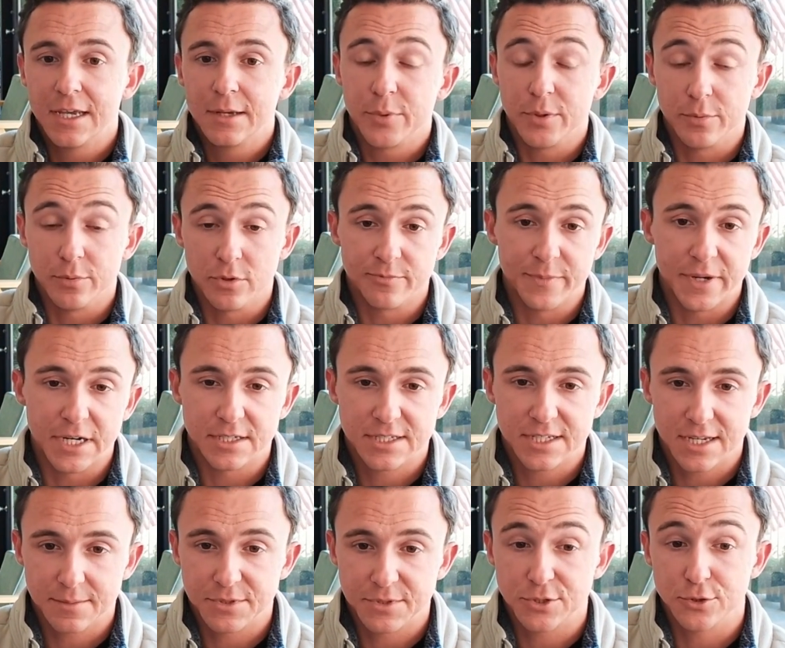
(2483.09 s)
People have made
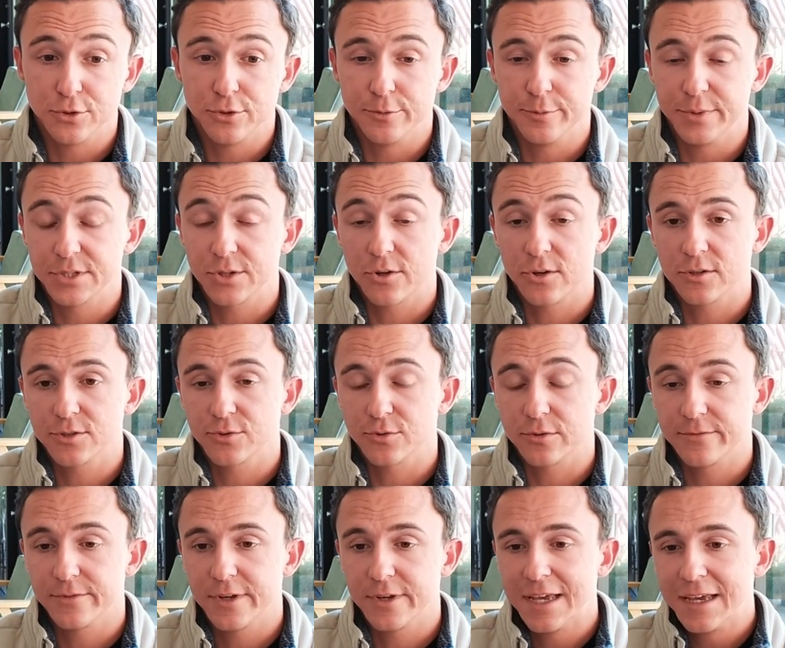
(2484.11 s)
attempts to, but it's all sort
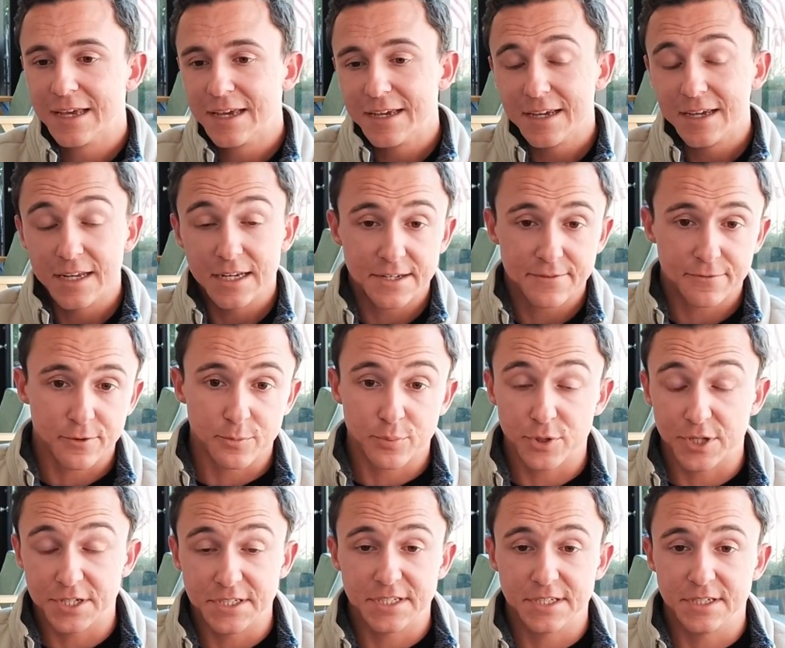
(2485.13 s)
of in different
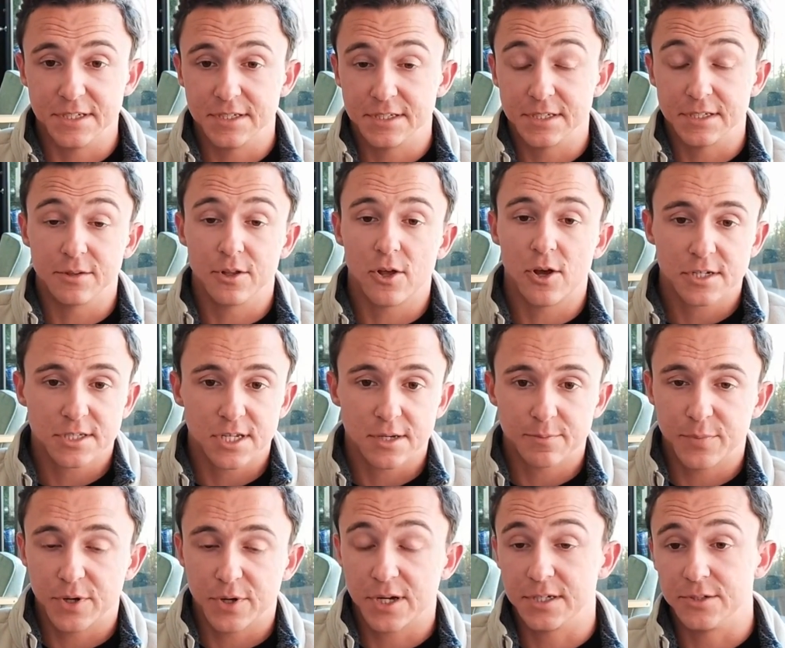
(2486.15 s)
places and locked
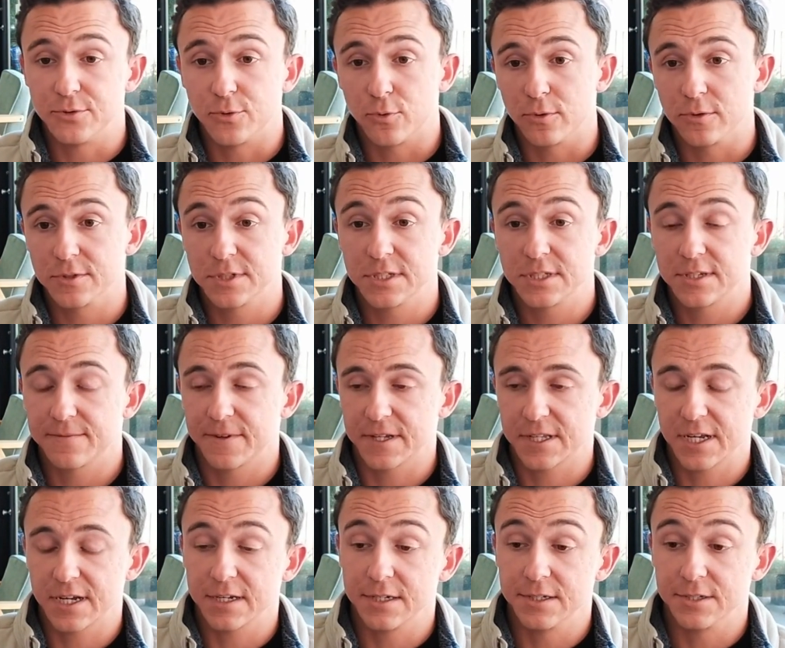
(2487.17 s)
up behind doors and stuff like
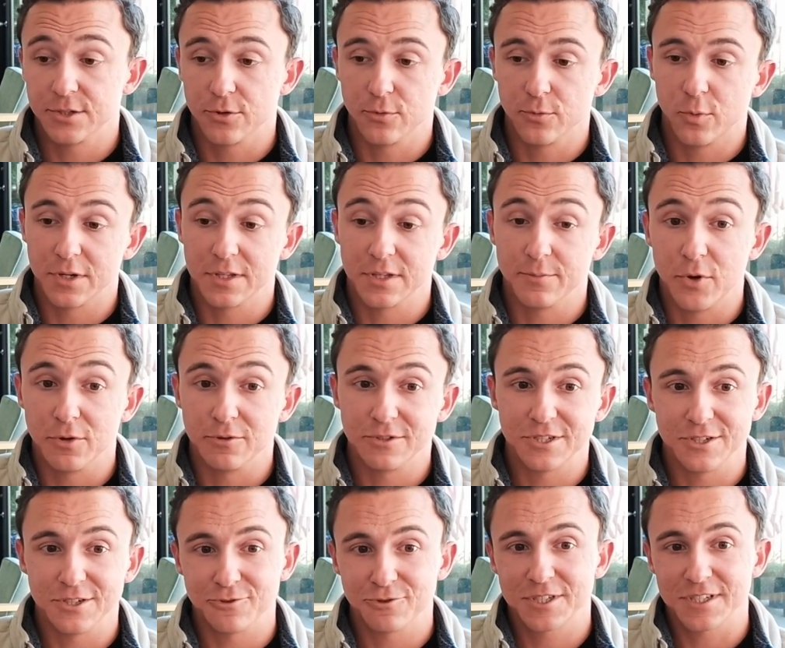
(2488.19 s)
that. And so one of the most
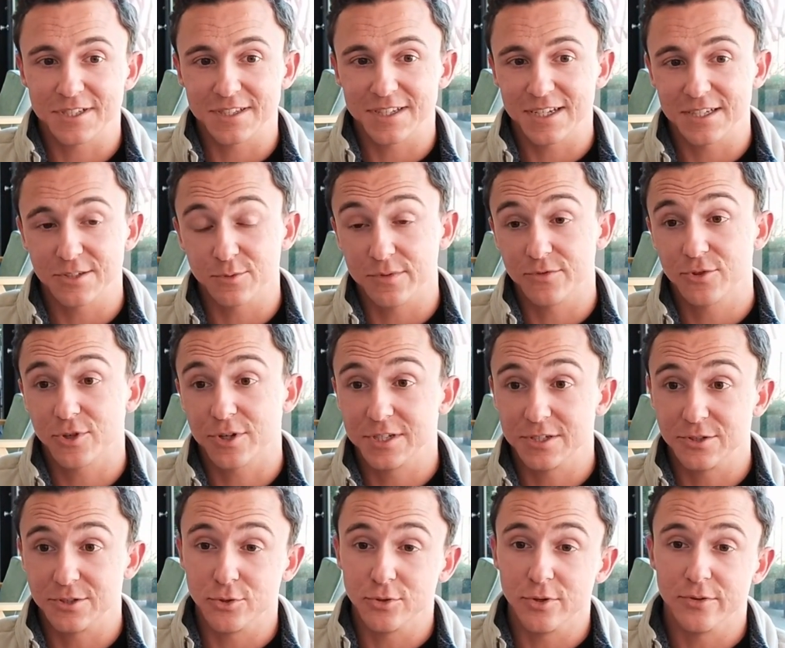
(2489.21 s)
interesting things we've tried to
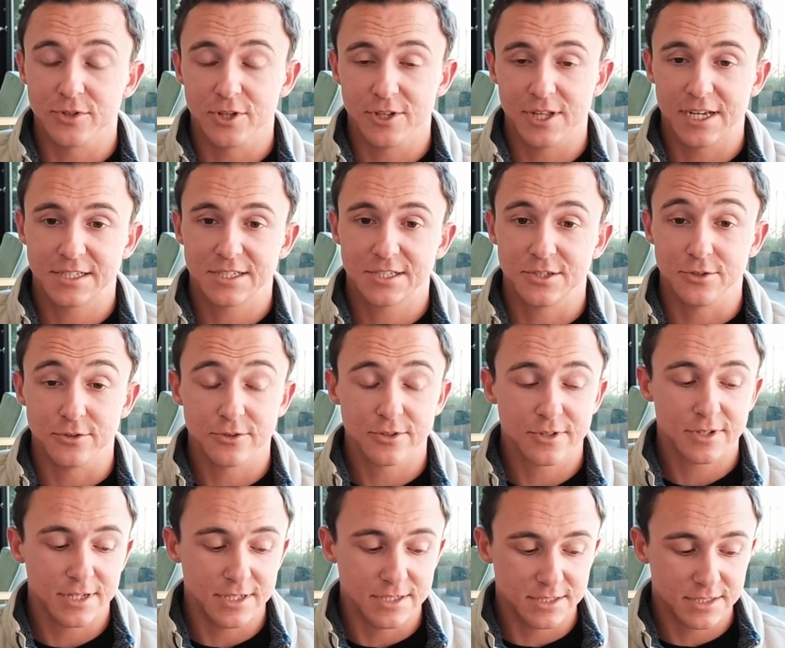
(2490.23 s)
do over the last
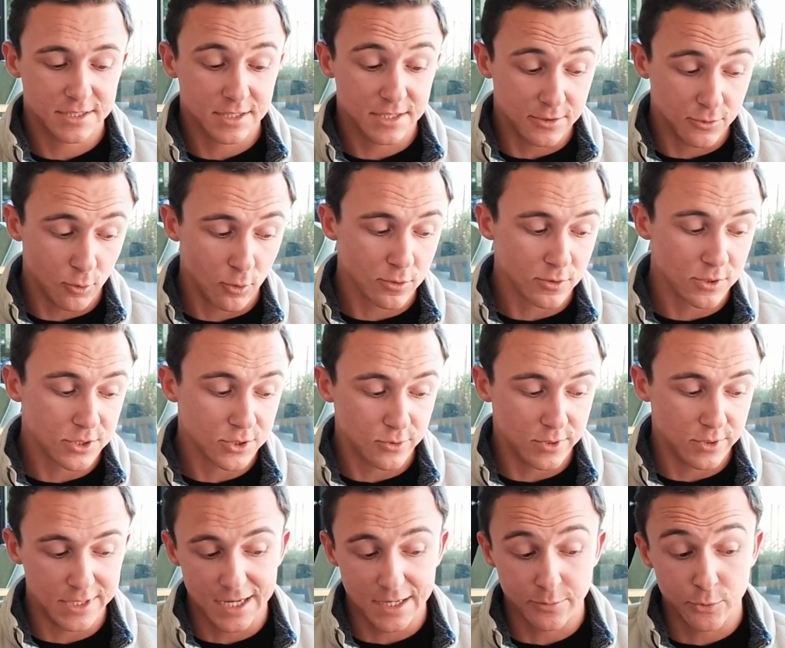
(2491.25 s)
year is, in order to
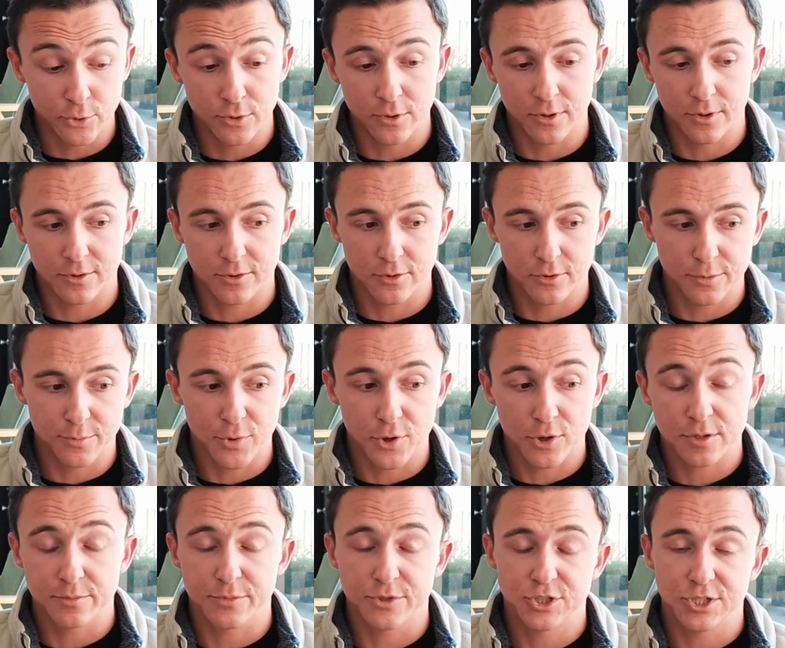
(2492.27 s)
enable our
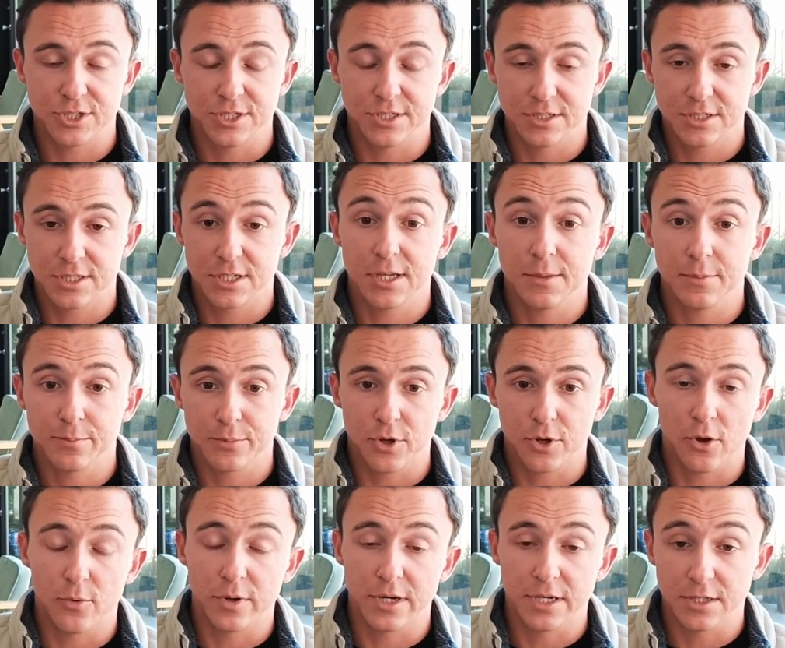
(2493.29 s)
go-to-market machine to keep
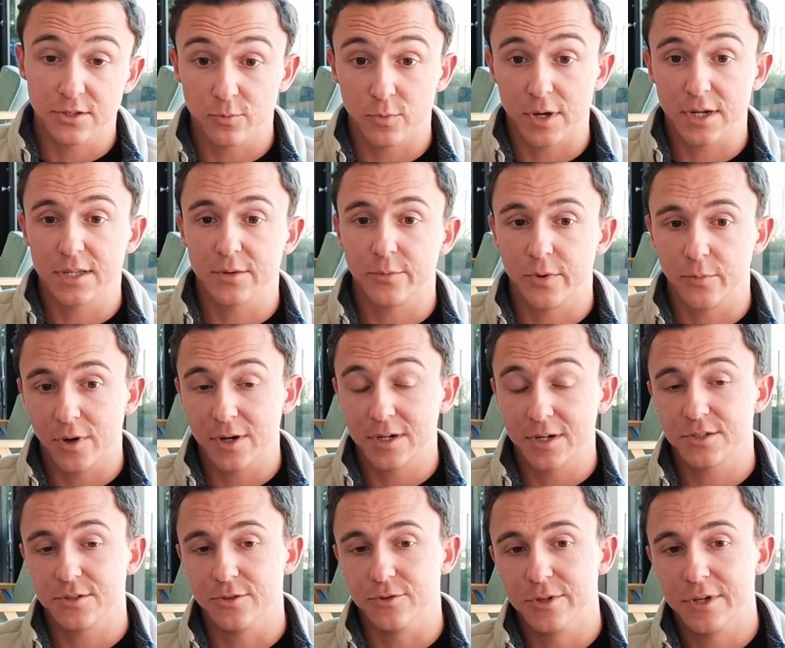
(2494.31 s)
going at the rate that we want
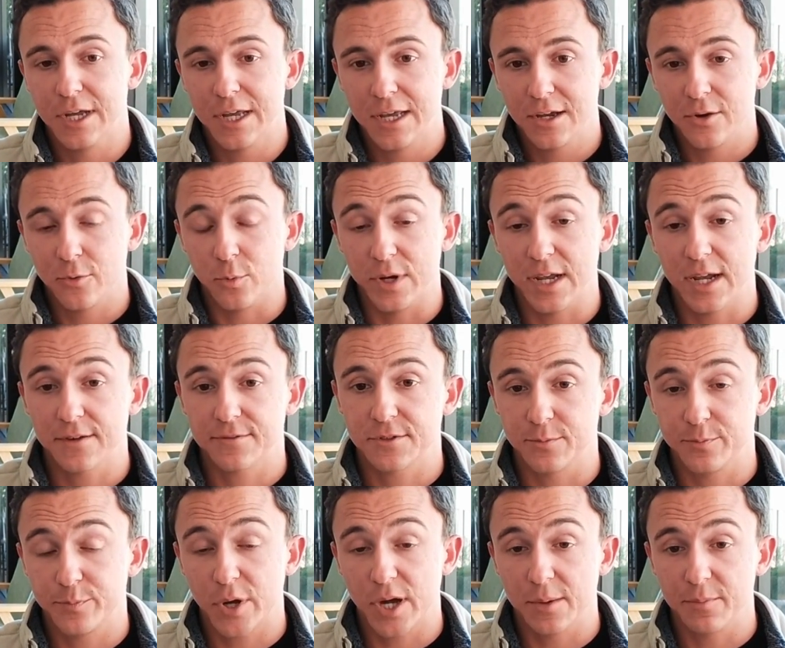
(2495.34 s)
it to, we have to
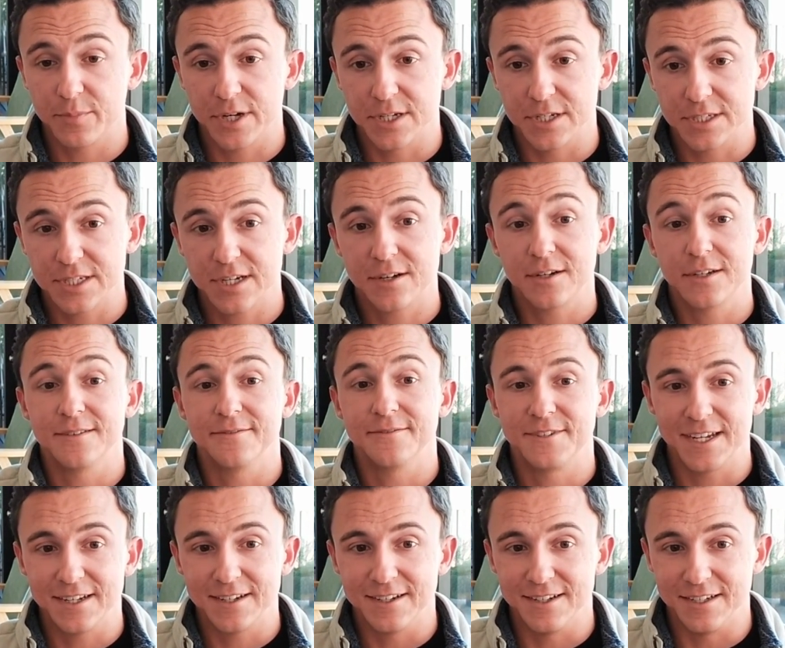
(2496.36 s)
pump a ton of
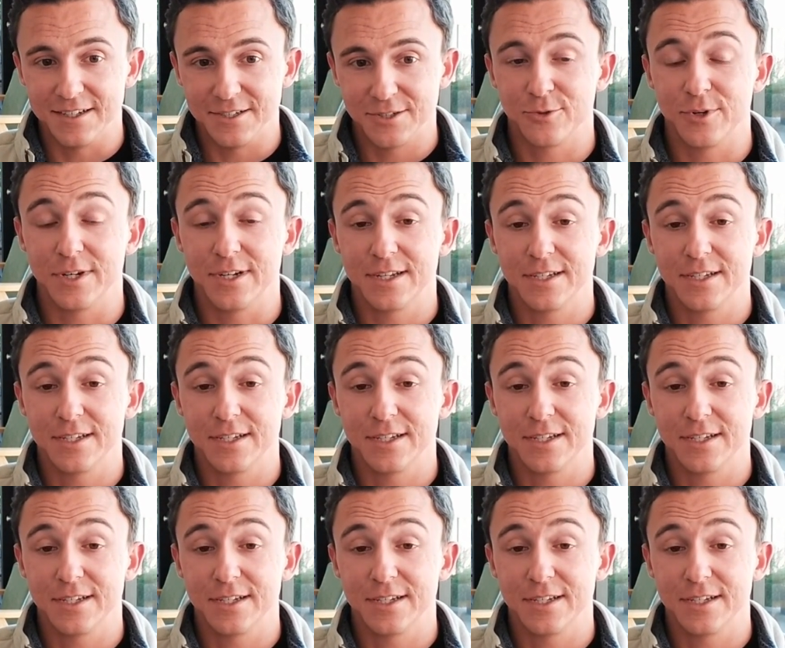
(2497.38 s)
data into it.